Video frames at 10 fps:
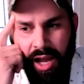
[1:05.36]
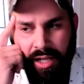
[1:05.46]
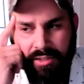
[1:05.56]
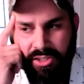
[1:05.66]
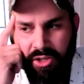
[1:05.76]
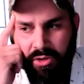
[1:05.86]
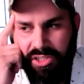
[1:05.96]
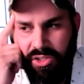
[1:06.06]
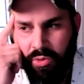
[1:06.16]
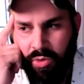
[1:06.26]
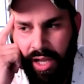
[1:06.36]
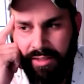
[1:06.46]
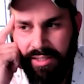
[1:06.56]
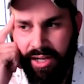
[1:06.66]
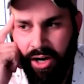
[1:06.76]
to go to school at
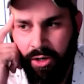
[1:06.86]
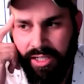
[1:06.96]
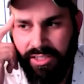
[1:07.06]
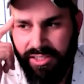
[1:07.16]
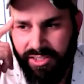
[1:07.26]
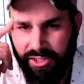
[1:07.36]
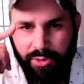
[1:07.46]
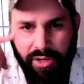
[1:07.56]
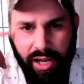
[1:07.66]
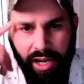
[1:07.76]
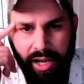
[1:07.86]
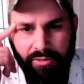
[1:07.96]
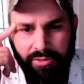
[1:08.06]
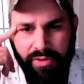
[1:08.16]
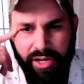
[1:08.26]
the Art Institute
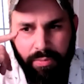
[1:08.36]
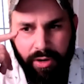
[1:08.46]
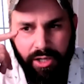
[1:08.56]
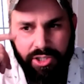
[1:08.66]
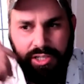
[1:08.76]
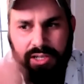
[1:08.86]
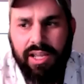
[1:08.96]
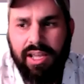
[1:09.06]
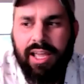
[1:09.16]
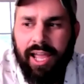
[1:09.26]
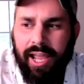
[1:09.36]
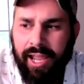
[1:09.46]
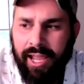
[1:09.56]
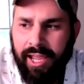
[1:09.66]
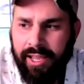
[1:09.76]
for video production.
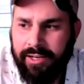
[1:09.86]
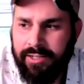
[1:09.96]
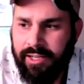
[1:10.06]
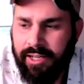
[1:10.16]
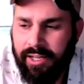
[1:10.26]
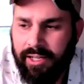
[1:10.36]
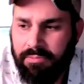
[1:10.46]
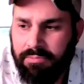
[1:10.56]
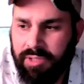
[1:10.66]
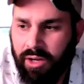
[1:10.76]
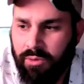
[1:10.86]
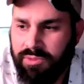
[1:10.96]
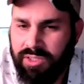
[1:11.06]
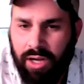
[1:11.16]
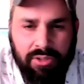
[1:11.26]
And I
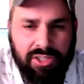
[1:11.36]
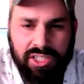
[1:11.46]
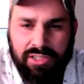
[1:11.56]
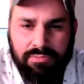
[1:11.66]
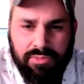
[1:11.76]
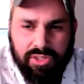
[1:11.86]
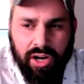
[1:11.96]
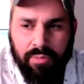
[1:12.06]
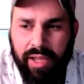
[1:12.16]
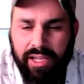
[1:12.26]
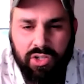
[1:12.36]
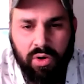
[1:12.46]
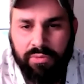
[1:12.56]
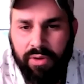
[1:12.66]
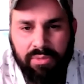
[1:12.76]
was just started making
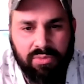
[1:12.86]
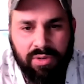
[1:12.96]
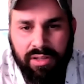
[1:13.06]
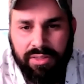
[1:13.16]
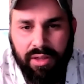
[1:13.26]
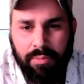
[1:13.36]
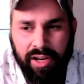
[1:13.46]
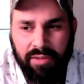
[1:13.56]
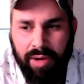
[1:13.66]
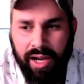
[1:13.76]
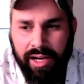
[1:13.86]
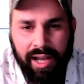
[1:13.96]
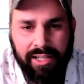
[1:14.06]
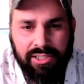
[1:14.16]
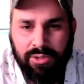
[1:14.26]
short films with a buddy of mine in
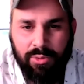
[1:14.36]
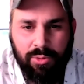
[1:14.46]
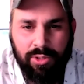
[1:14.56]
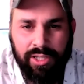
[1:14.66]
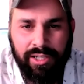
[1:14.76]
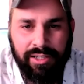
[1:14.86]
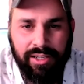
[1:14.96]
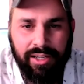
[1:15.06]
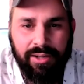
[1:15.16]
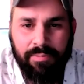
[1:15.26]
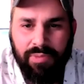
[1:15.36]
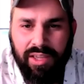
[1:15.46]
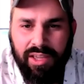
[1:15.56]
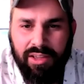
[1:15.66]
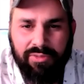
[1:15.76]
high school, and
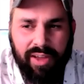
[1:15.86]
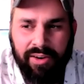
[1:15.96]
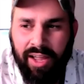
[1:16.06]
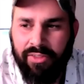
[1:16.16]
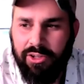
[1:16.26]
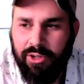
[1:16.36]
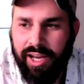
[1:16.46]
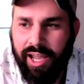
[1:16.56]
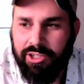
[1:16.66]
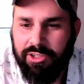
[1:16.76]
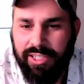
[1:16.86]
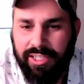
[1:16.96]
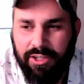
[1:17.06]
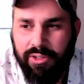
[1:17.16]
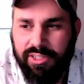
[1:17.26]
found out that you can actually
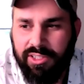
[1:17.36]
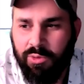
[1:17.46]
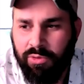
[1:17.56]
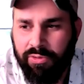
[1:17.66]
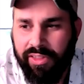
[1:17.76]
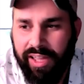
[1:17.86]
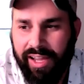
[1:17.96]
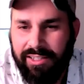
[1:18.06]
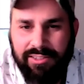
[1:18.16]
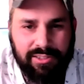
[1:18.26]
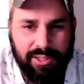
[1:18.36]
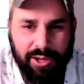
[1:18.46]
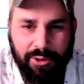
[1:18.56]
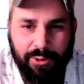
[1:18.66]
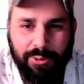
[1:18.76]
go to school for that.
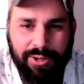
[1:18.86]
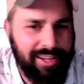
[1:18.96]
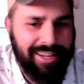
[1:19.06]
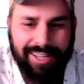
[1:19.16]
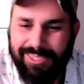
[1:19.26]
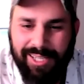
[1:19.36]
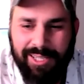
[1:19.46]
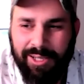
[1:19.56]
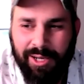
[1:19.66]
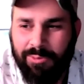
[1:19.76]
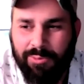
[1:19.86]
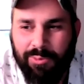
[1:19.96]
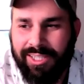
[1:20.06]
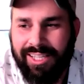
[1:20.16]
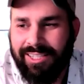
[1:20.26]
So it's like,
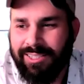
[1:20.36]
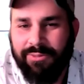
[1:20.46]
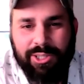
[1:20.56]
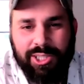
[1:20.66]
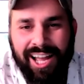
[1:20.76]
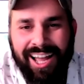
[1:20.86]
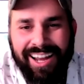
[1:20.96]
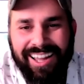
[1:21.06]
what the hell, give it a shot.